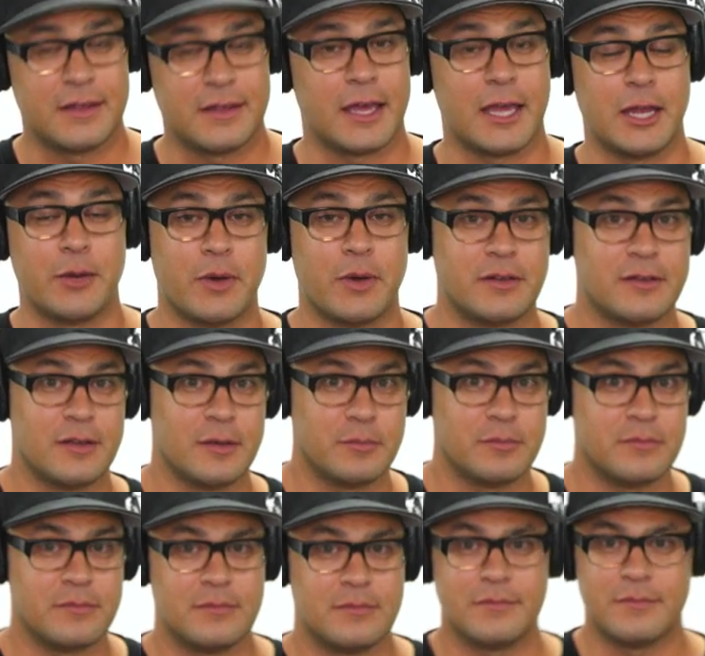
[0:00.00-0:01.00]
Anyway,
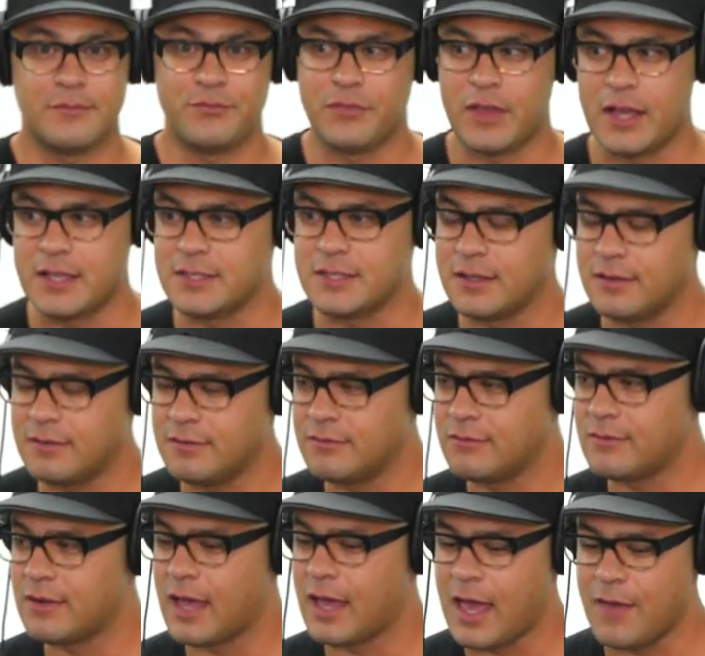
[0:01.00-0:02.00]
team, that's it.
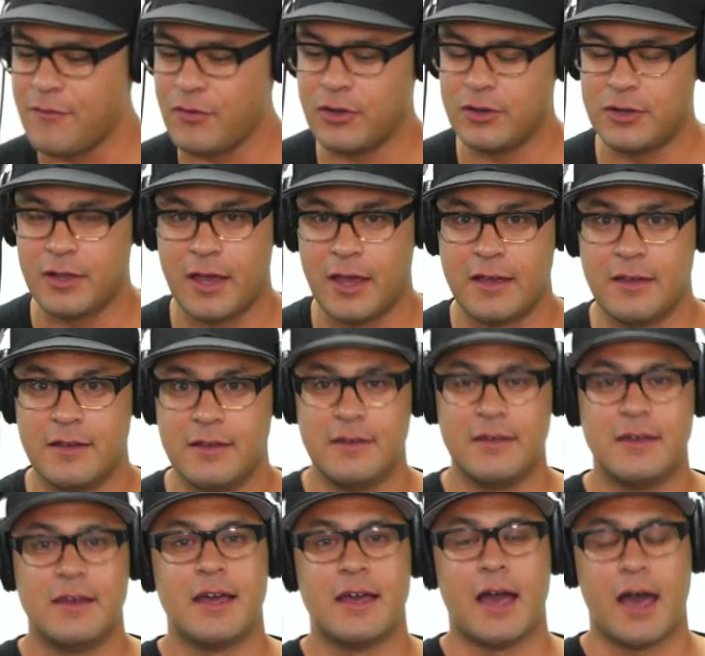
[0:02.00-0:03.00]
Have a good day.
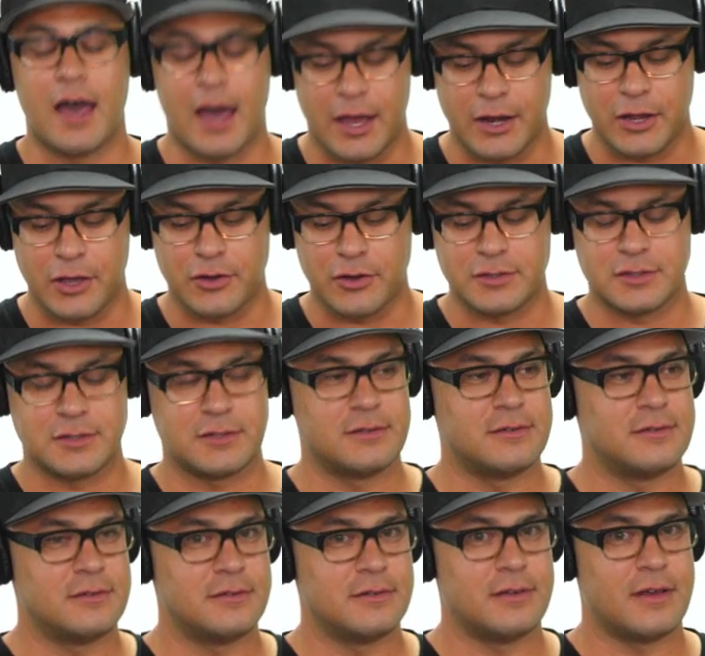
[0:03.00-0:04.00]
Adios.
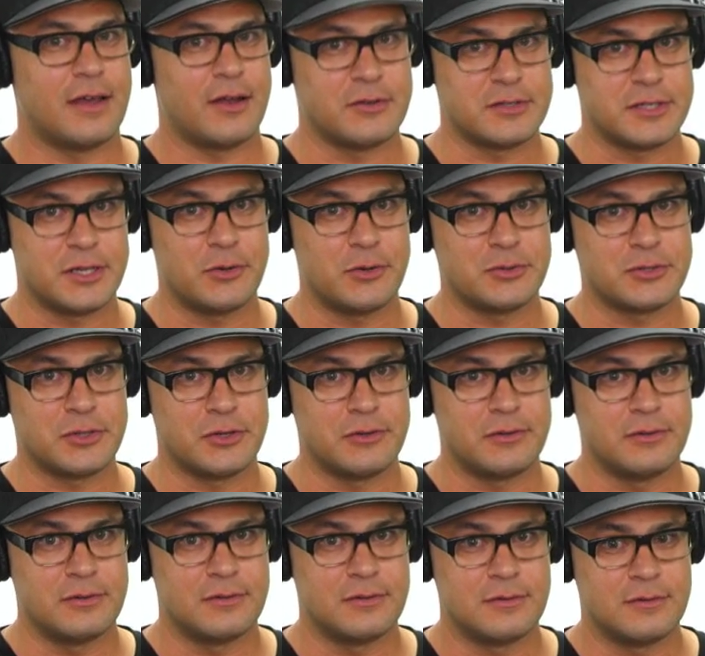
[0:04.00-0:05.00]
I'll see you all soon.
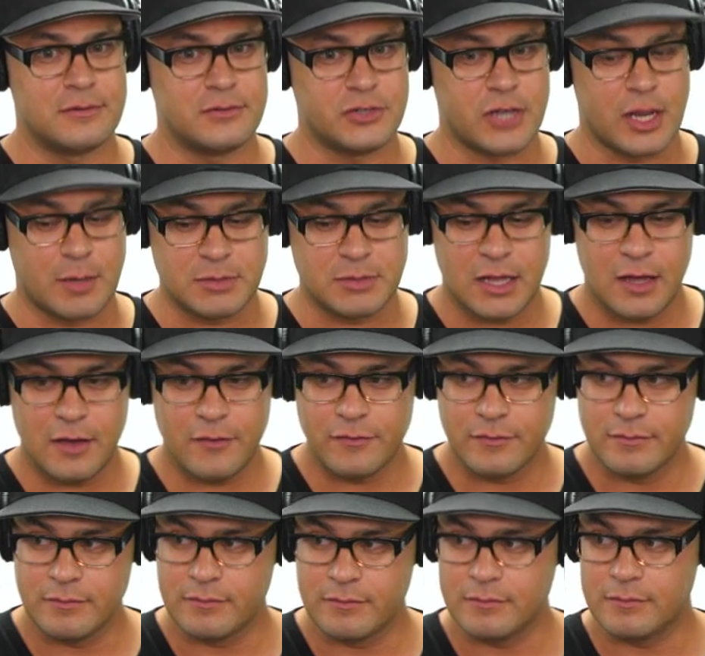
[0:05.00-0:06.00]
Chatham's live.
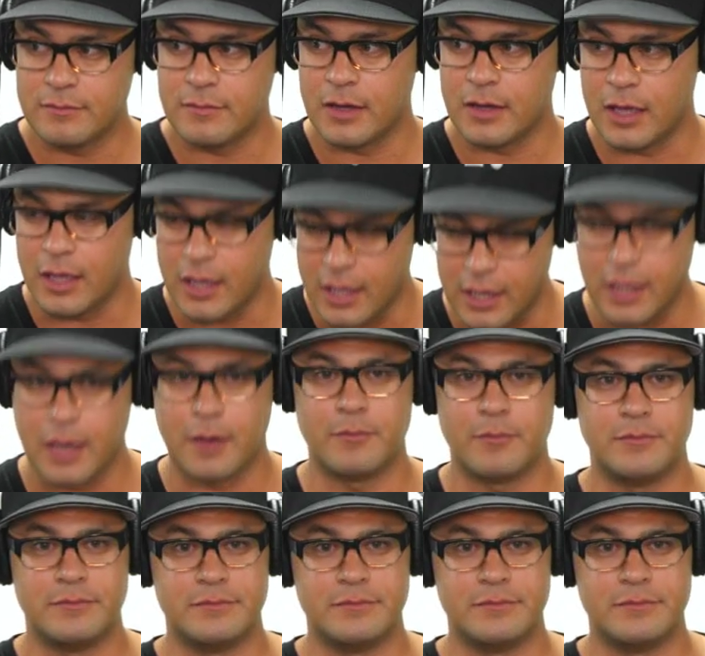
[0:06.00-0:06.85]
Giddy up.